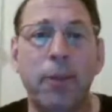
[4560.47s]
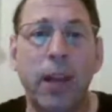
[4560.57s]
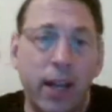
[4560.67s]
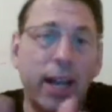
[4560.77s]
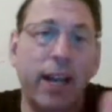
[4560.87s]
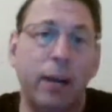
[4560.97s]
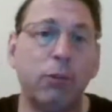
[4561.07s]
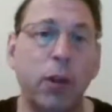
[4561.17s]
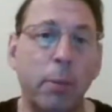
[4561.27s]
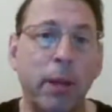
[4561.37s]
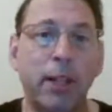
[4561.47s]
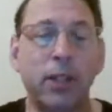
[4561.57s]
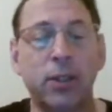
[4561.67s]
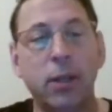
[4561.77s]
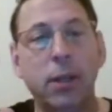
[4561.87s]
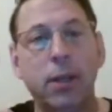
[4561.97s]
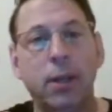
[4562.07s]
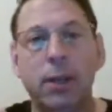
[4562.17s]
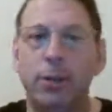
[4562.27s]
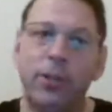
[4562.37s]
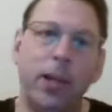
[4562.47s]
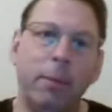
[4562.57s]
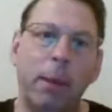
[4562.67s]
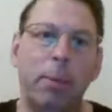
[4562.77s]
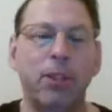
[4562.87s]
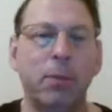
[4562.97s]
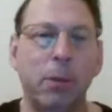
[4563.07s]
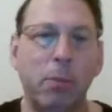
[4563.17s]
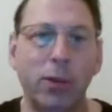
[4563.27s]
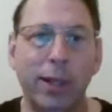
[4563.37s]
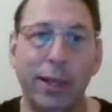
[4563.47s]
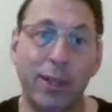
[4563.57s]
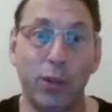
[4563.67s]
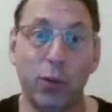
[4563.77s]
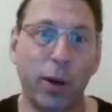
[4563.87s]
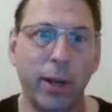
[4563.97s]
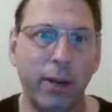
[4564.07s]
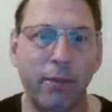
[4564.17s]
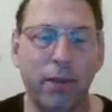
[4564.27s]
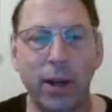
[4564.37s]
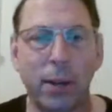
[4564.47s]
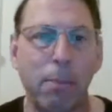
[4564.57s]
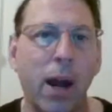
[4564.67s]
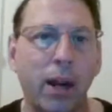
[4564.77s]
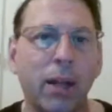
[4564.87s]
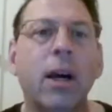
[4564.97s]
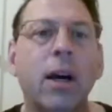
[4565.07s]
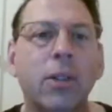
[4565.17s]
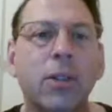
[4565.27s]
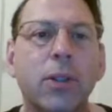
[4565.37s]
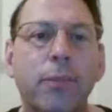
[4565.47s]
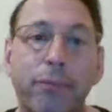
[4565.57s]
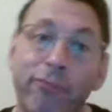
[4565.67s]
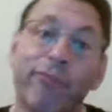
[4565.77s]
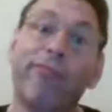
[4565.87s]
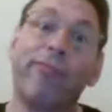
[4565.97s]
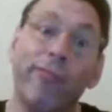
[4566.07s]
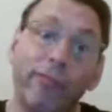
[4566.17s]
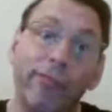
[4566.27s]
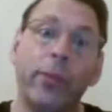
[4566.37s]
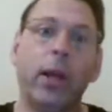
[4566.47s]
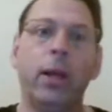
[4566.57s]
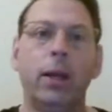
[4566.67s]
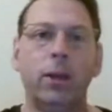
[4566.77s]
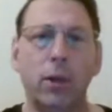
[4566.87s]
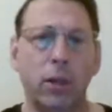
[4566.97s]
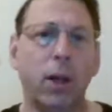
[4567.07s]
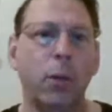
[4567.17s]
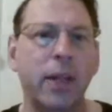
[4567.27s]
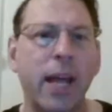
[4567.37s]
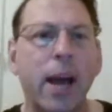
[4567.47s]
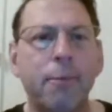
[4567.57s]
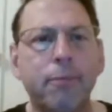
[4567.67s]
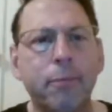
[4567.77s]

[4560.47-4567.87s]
I'm trying to make this channel maybe something more than like drunken fucking monologues. Good luck with that.